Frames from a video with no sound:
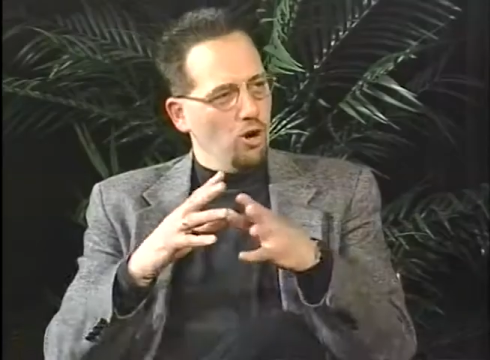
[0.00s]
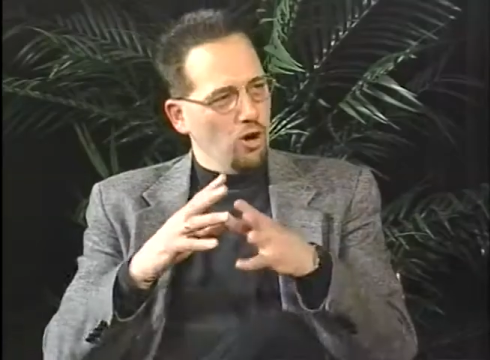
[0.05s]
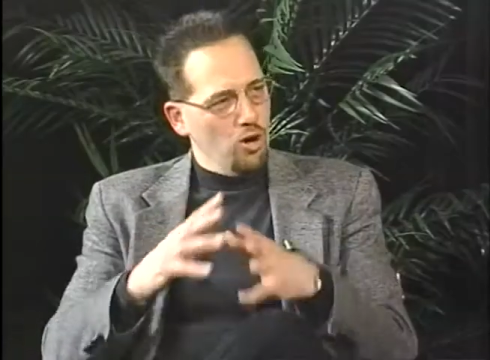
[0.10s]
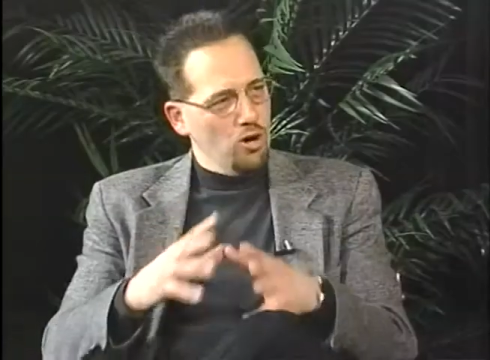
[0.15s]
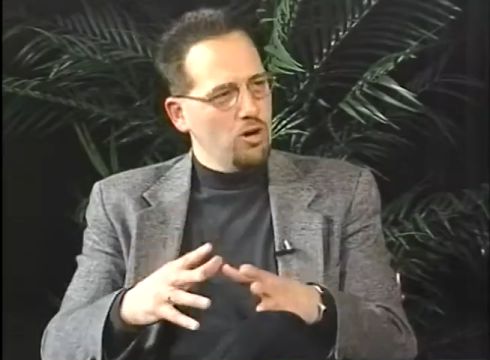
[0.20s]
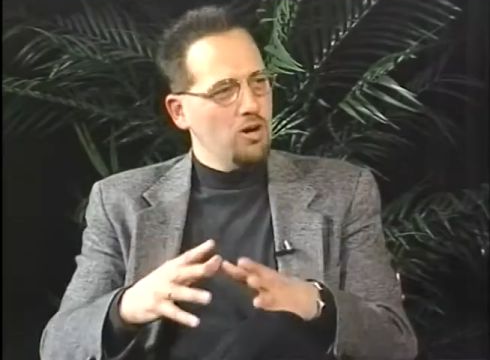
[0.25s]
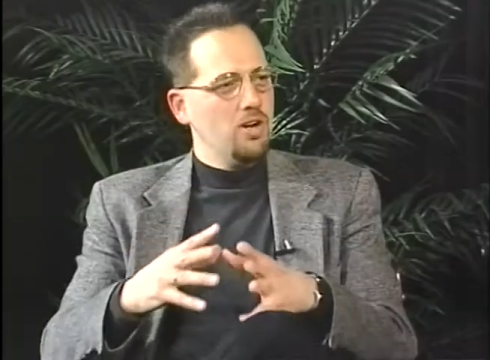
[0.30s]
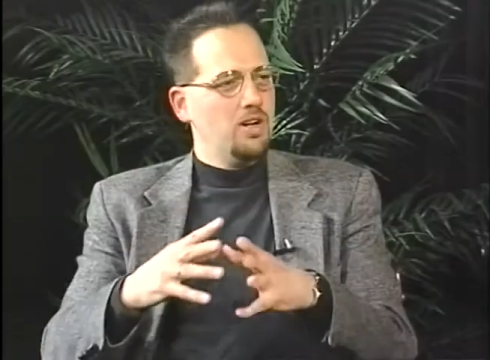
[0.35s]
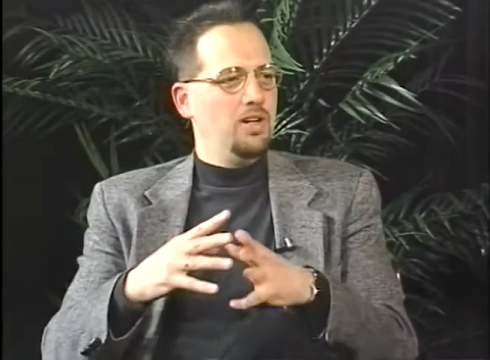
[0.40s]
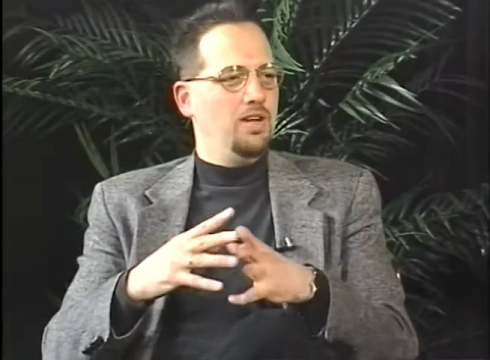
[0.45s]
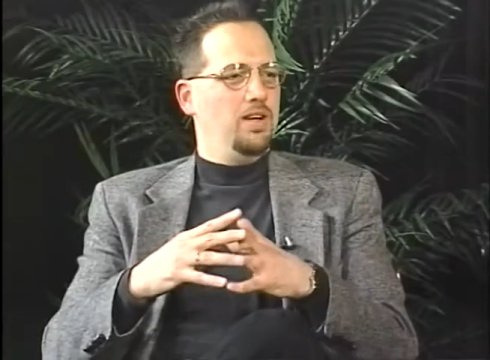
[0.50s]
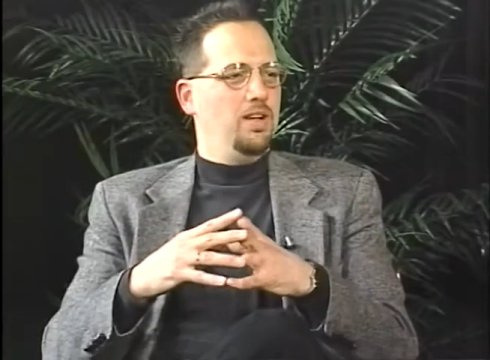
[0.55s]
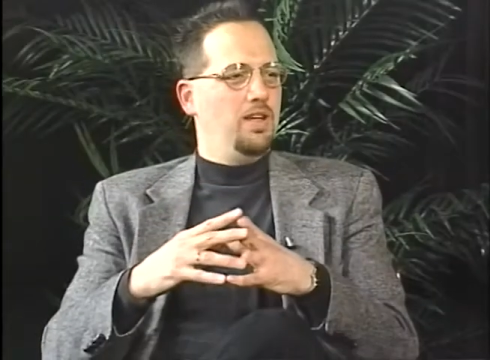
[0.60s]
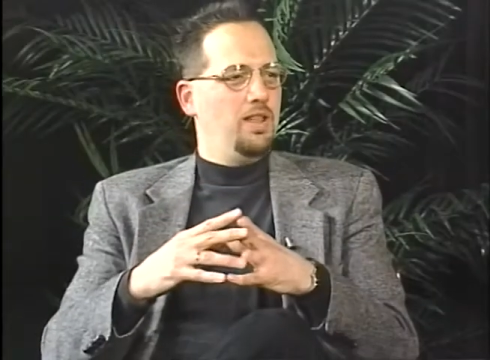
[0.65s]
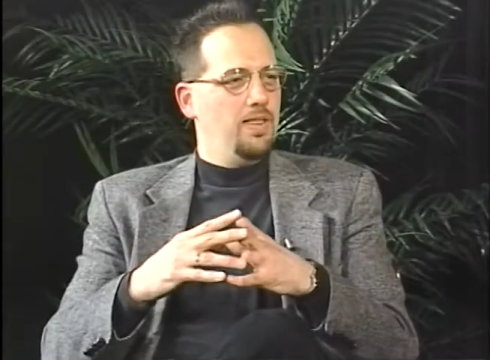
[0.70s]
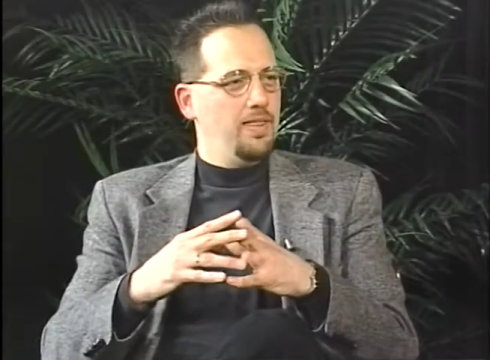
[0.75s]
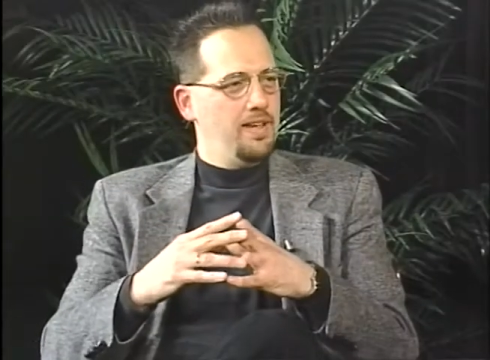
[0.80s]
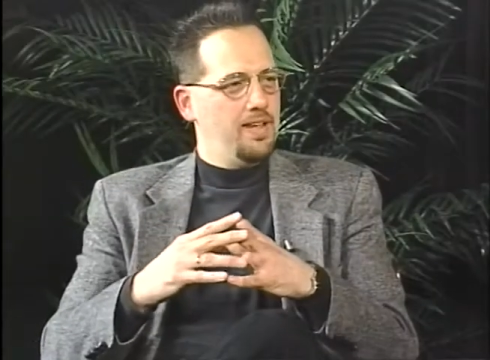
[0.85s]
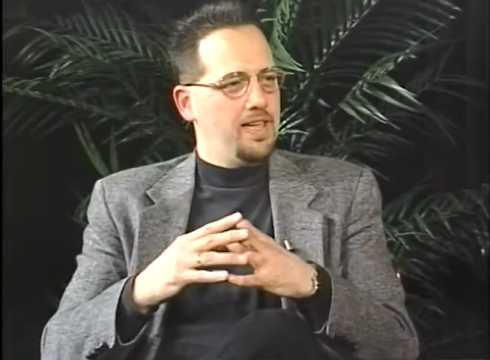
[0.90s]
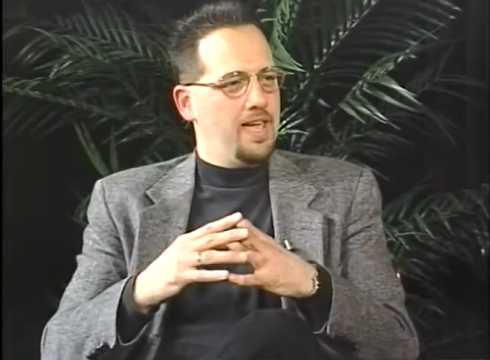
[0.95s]
irk
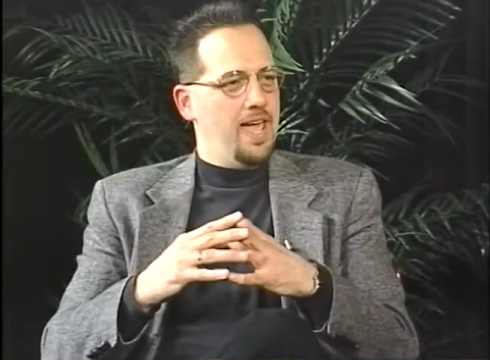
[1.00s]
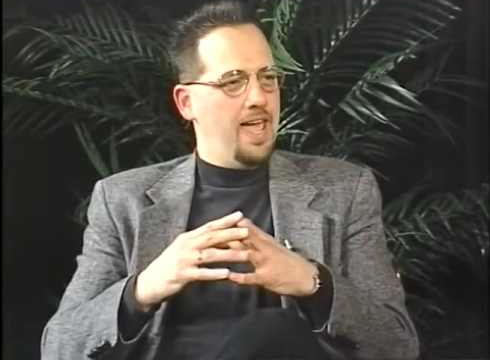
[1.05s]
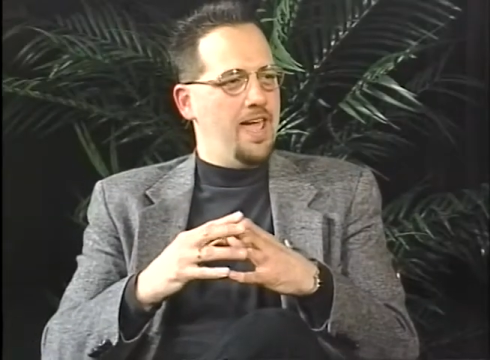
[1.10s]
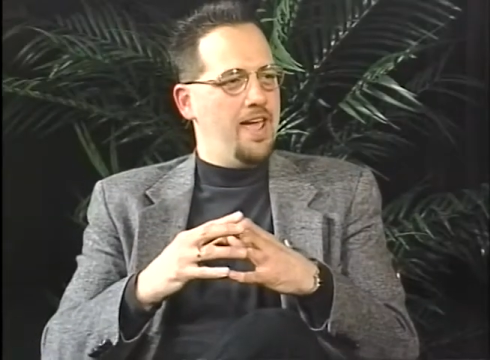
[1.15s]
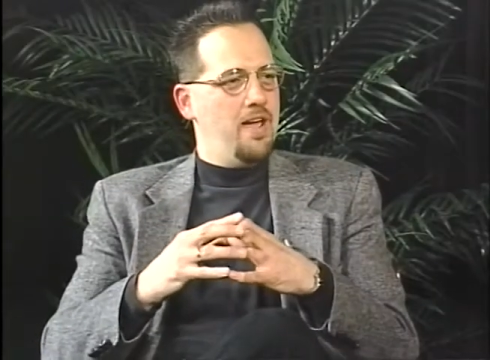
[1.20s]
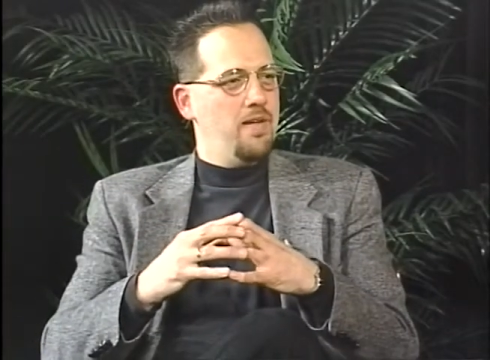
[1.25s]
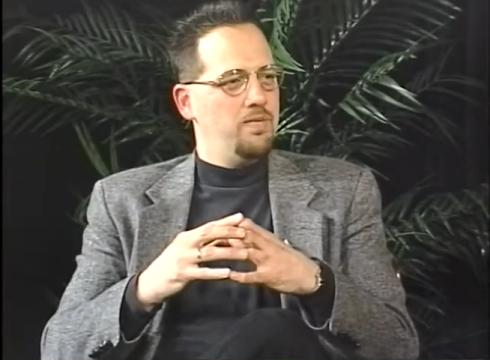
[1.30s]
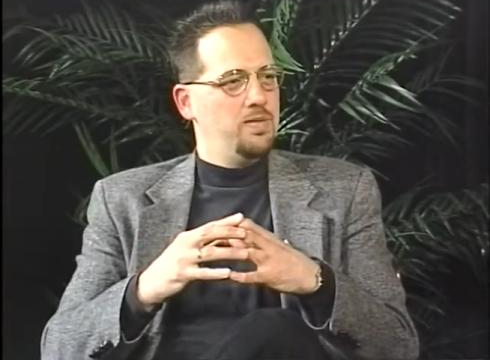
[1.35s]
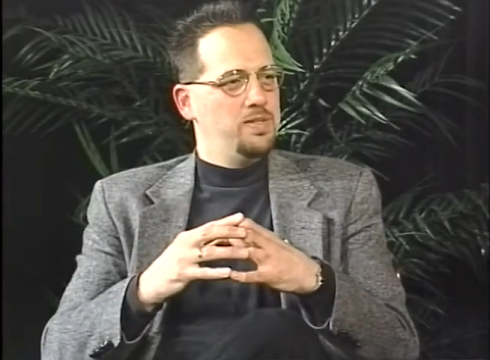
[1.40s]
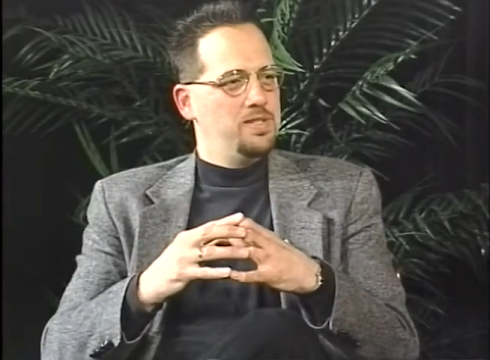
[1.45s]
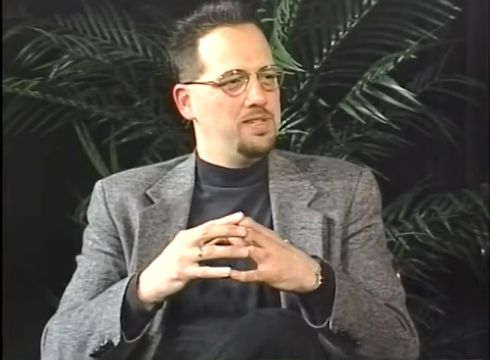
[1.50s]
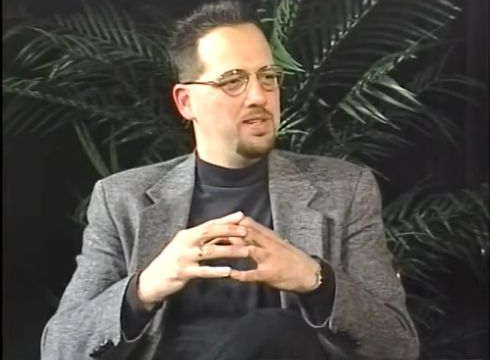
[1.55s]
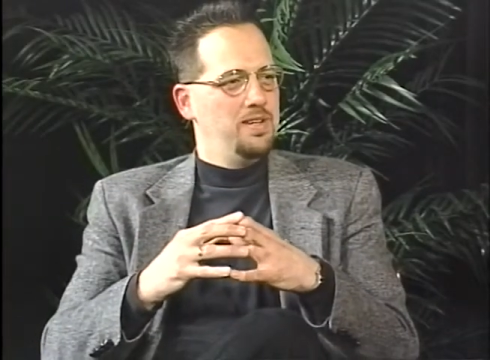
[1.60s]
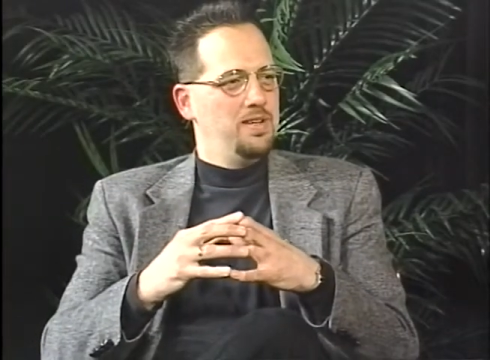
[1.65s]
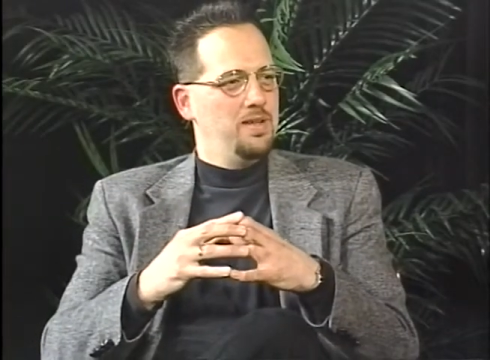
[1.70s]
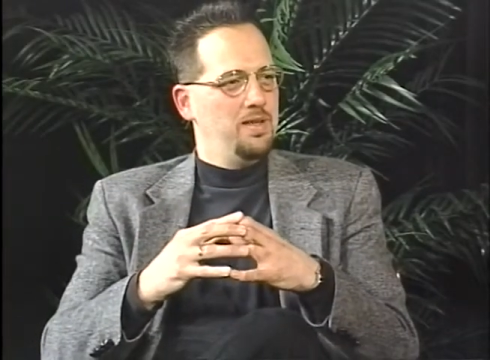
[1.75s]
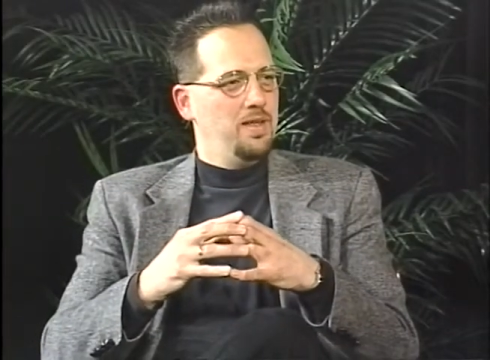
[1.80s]
the Cavs